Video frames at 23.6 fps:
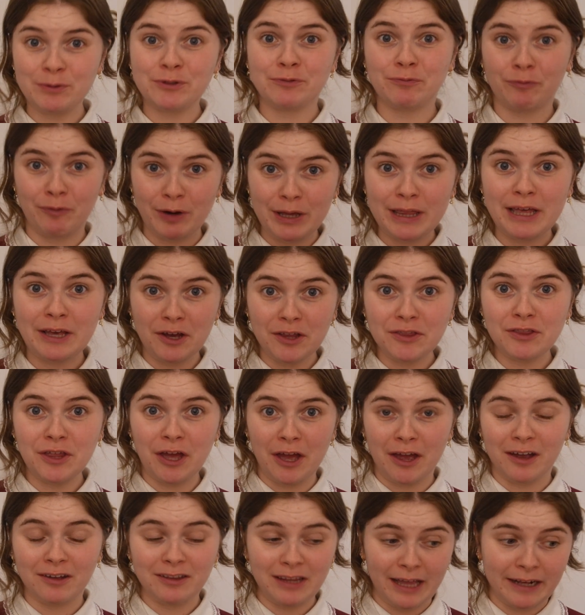was really good
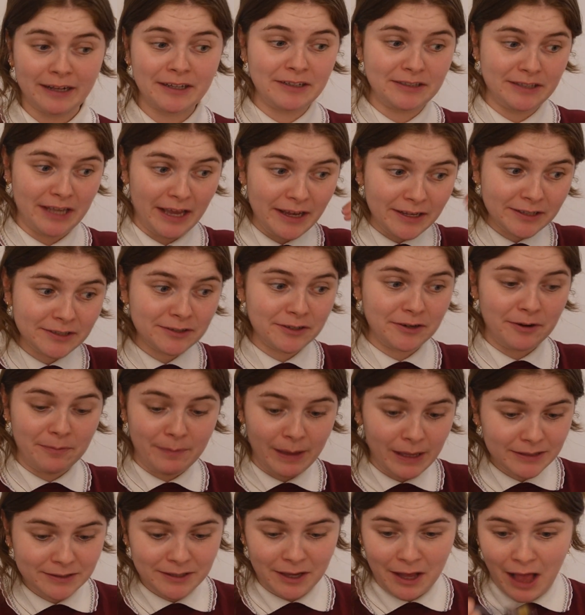though. Like, it tasted
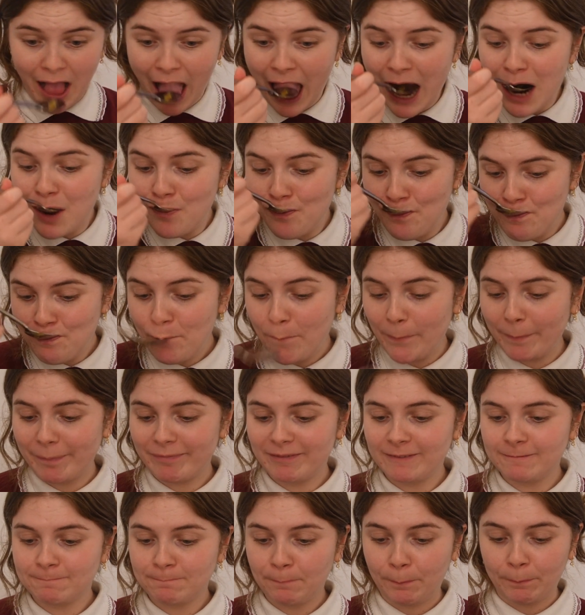amazing.
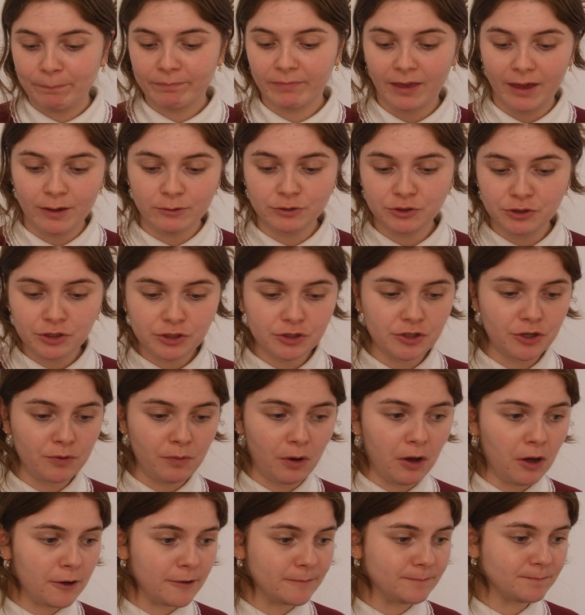It was just too
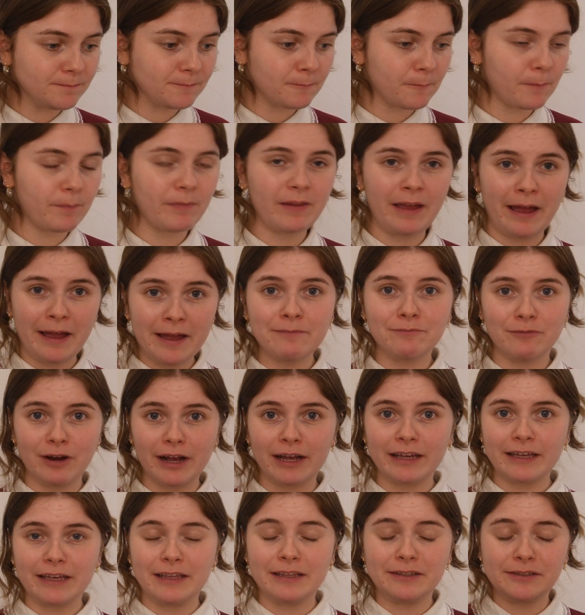hot. I am
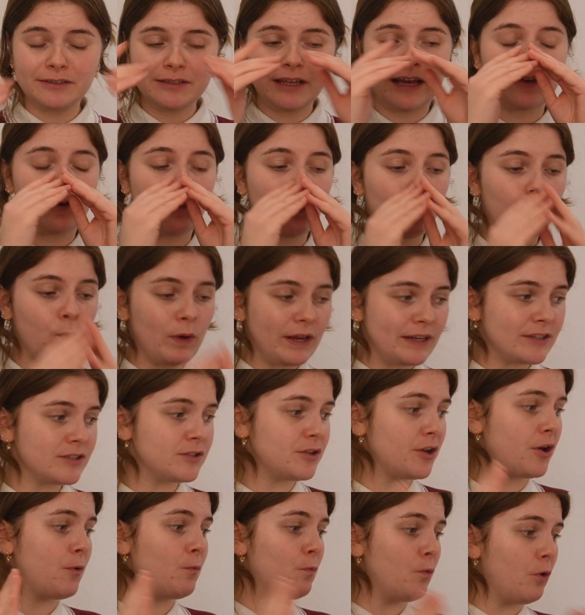right. It's like
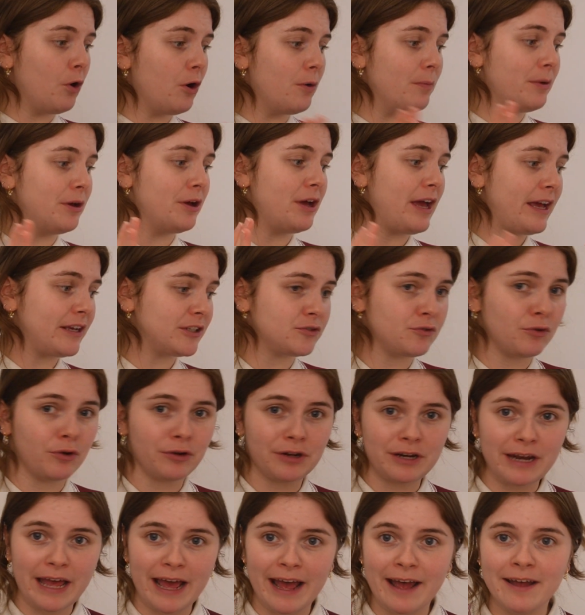winter warmer
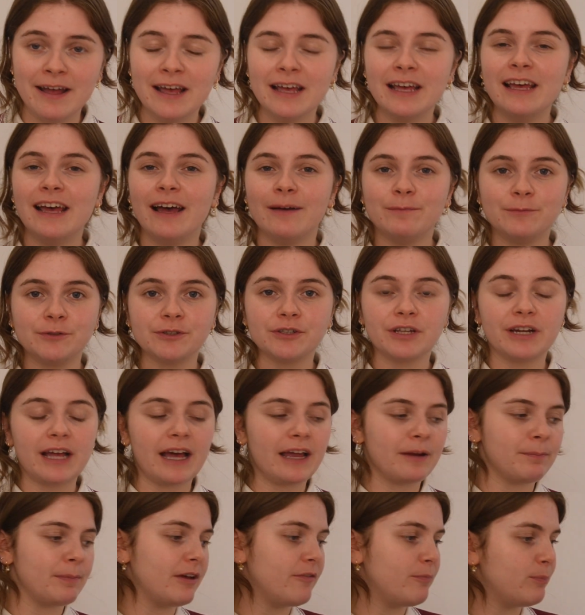extraordinaire. I'm just gonna
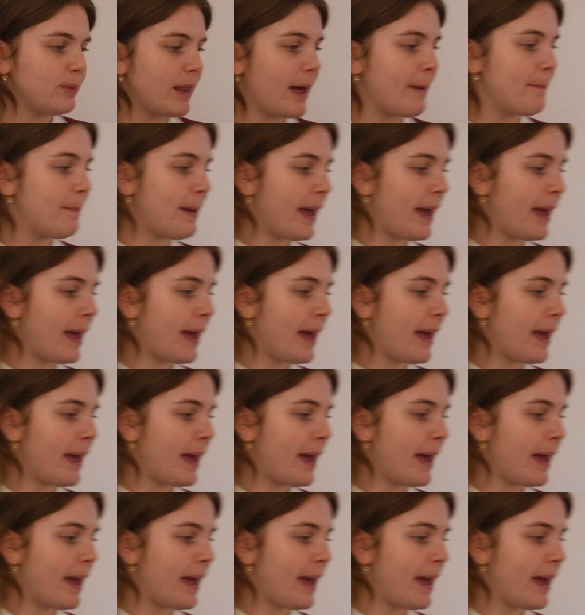add a bit of black